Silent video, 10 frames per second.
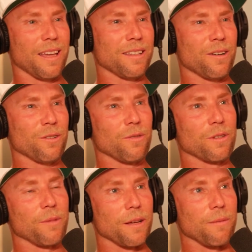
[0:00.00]
It's hard to
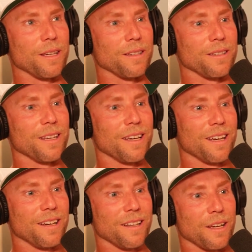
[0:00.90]
explain because,
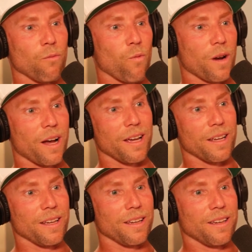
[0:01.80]
like, when
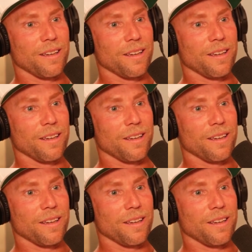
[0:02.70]
I